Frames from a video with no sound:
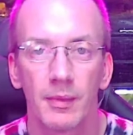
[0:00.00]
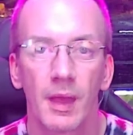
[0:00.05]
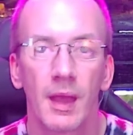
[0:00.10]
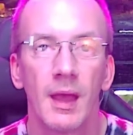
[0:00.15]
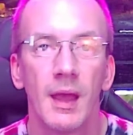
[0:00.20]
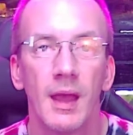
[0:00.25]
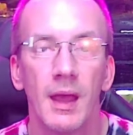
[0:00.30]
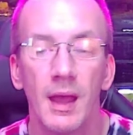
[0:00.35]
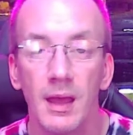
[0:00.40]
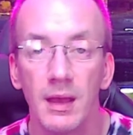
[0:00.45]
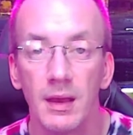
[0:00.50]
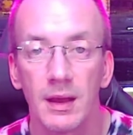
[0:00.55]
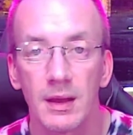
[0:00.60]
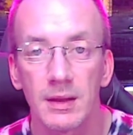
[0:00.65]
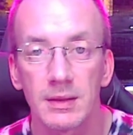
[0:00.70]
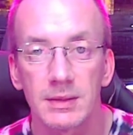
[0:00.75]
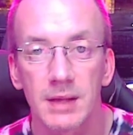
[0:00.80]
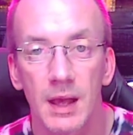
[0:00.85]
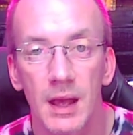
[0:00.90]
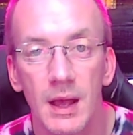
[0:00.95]
Hey guys,
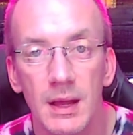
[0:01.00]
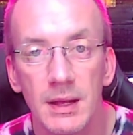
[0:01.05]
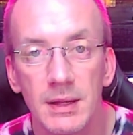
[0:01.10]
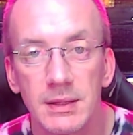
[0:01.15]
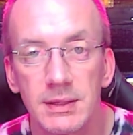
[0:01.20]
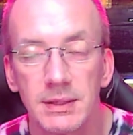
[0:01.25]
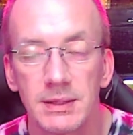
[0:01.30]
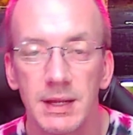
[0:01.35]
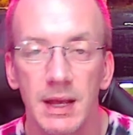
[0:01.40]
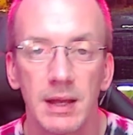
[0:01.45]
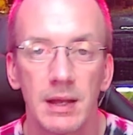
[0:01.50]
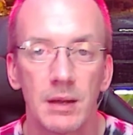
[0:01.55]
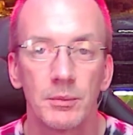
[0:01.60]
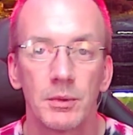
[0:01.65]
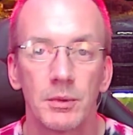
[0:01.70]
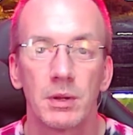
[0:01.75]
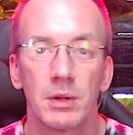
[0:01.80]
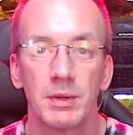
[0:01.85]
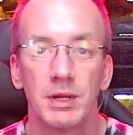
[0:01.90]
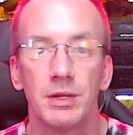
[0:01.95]
today I'm going to be
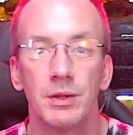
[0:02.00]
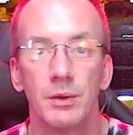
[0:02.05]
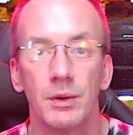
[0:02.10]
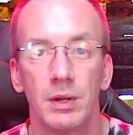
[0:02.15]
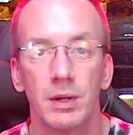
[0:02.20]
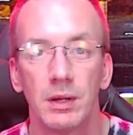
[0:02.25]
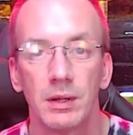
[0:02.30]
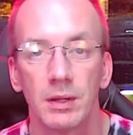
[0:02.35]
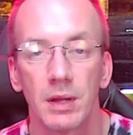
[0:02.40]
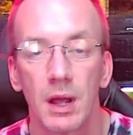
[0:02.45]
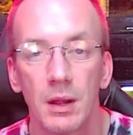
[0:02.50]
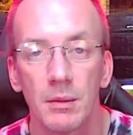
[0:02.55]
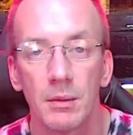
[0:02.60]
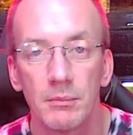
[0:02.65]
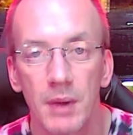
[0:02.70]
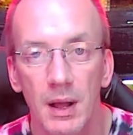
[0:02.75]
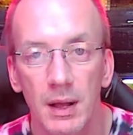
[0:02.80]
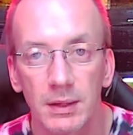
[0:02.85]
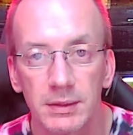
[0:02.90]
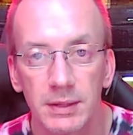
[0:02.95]
doing an
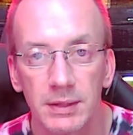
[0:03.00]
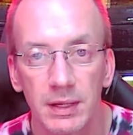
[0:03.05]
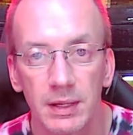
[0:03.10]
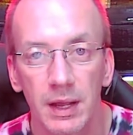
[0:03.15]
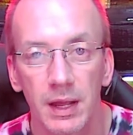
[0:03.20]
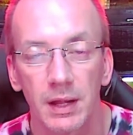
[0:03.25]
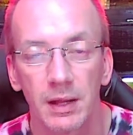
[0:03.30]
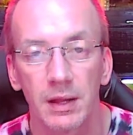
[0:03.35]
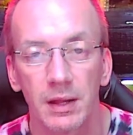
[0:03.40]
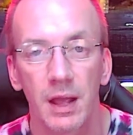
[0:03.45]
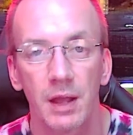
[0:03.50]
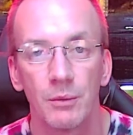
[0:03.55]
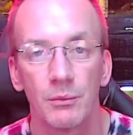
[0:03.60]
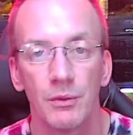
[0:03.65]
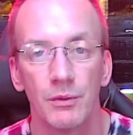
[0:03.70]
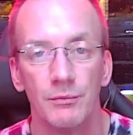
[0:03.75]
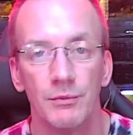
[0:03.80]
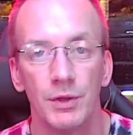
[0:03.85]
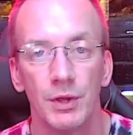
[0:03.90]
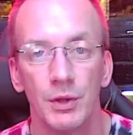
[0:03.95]
unboxing and a
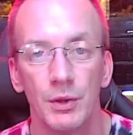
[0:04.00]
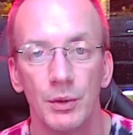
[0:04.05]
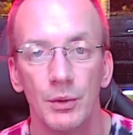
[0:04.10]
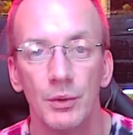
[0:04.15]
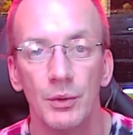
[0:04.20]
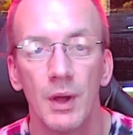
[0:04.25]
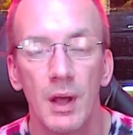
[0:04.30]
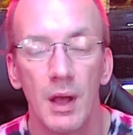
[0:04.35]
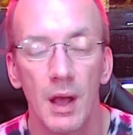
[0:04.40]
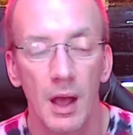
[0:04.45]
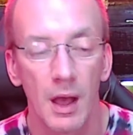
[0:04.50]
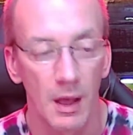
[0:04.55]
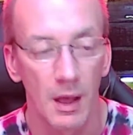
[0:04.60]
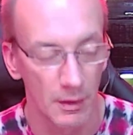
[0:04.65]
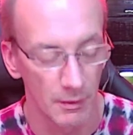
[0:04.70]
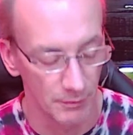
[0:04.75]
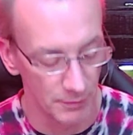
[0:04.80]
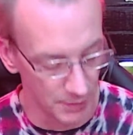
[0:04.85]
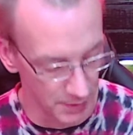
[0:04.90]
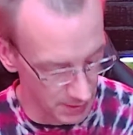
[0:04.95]
review of
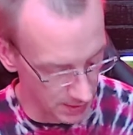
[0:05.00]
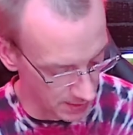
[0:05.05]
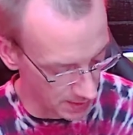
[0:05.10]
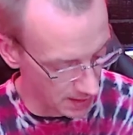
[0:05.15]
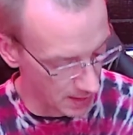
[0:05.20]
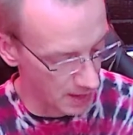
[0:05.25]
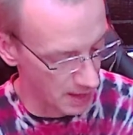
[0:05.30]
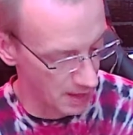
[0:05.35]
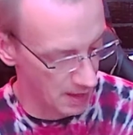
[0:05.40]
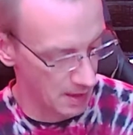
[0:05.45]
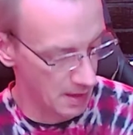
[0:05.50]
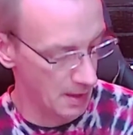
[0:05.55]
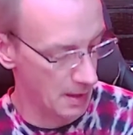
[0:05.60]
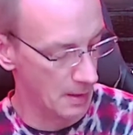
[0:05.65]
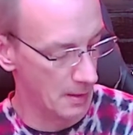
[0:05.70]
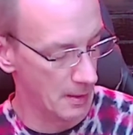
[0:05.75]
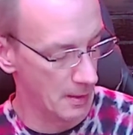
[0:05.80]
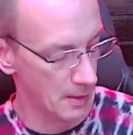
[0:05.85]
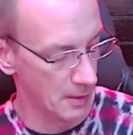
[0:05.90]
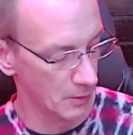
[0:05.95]
the
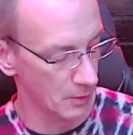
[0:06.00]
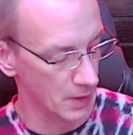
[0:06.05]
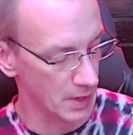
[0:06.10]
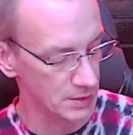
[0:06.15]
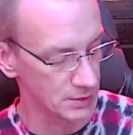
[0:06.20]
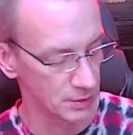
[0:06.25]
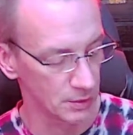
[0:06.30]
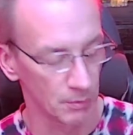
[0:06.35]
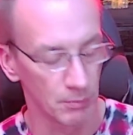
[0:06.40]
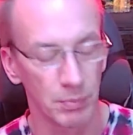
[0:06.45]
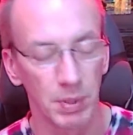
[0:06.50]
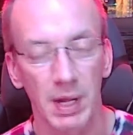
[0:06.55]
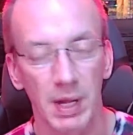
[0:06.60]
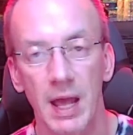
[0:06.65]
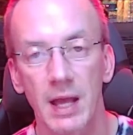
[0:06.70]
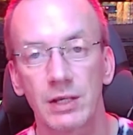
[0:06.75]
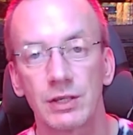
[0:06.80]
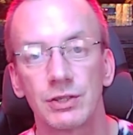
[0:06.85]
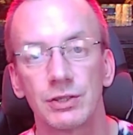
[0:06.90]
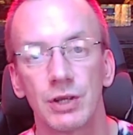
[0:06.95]
RAZER
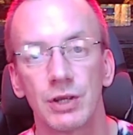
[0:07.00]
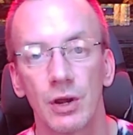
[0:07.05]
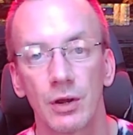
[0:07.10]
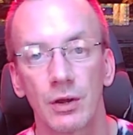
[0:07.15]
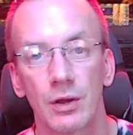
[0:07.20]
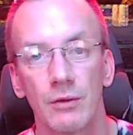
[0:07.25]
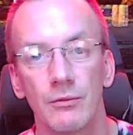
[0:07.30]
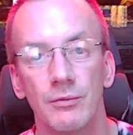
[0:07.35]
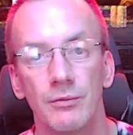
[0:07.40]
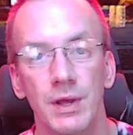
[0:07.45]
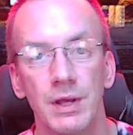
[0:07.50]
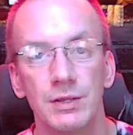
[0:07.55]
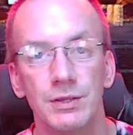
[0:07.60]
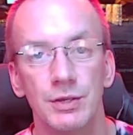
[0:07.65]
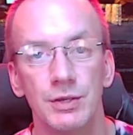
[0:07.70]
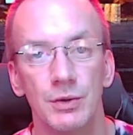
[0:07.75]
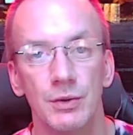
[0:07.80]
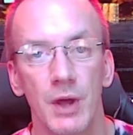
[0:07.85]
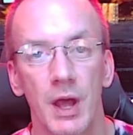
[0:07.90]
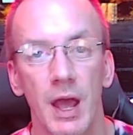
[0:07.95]
Blackshark
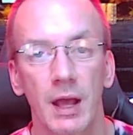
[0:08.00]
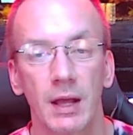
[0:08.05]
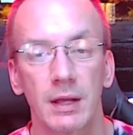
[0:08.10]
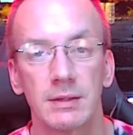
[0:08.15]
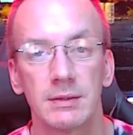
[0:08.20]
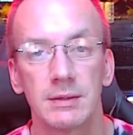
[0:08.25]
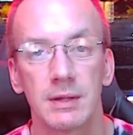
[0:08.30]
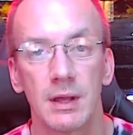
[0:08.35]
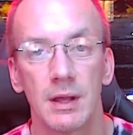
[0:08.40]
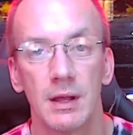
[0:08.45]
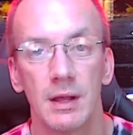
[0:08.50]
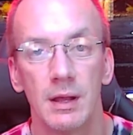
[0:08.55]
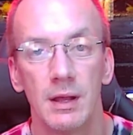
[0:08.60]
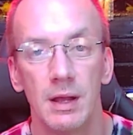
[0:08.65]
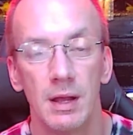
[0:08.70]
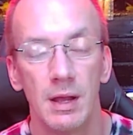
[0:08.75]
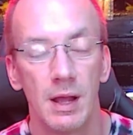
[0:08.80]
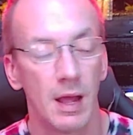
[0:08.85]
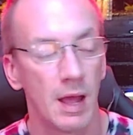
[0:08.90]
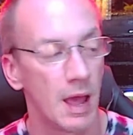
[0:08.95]
V2X.
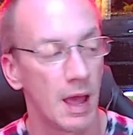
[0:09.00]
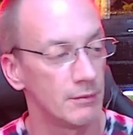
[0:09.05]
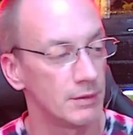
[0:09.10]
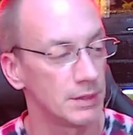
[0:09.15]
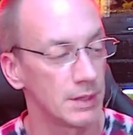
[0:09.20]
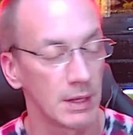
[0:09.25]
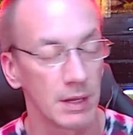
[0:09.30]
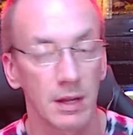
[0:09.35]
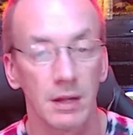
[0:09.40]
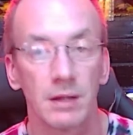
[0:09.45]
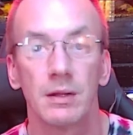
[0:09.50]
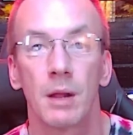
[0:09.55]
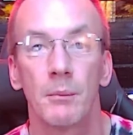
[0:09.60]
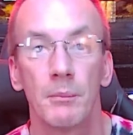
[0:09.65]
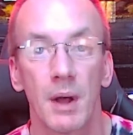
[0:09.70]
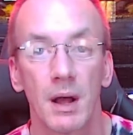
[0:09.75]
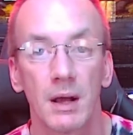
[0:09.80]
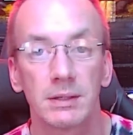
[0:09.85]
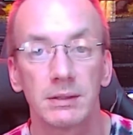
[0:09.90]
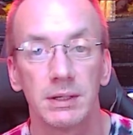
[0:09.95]
I haven't done an
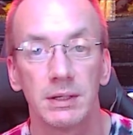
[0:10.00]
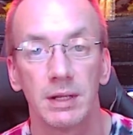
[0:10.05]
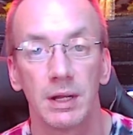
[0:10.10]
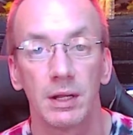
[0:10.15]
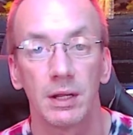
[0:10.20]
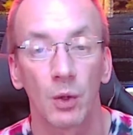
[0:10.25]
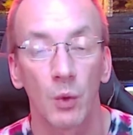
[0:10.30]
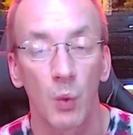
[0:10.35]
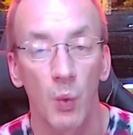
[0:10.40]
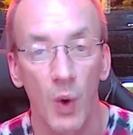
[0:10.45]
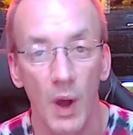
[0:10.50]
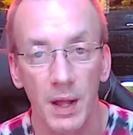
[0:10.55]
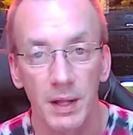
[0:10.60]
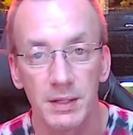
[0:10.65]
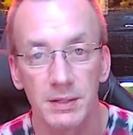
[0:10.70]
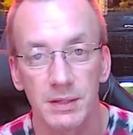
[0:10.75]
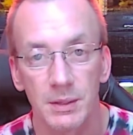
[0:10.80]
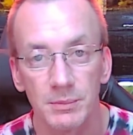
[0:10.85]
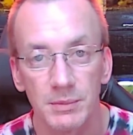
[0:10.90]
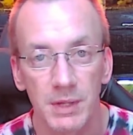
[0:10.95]
unboxing in quite some
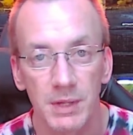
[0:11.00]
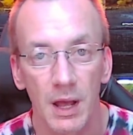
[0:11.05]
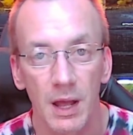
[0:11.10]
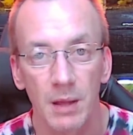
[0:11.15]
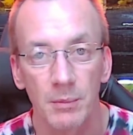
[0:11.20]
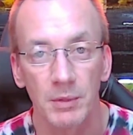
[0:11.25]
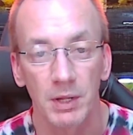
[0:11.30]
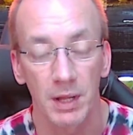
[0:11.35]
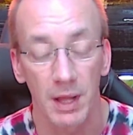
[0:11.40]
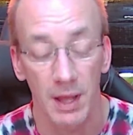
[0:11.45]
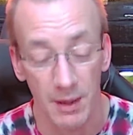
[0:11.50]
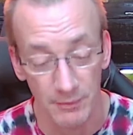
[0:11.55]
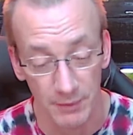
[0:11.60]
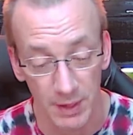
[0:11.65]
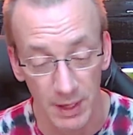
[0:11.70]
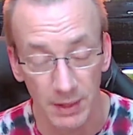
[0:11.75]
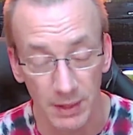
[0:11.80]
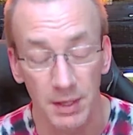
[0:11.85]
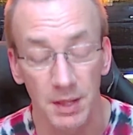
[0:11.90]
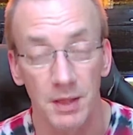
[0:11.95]
time, and I haven't gotten
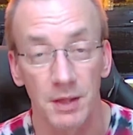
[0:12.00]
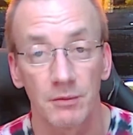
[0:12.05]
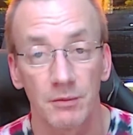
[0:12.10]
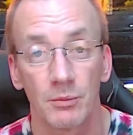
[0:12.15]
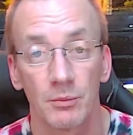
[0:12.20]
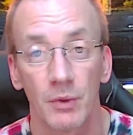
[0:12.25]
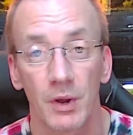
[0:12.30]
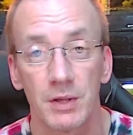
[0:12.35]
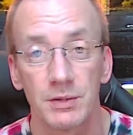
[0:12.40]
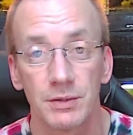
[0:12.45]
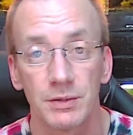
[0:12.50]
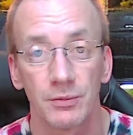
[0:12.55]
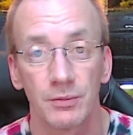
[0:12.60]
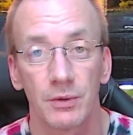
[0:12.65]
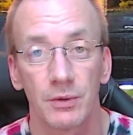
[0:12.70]
anything from RAZER for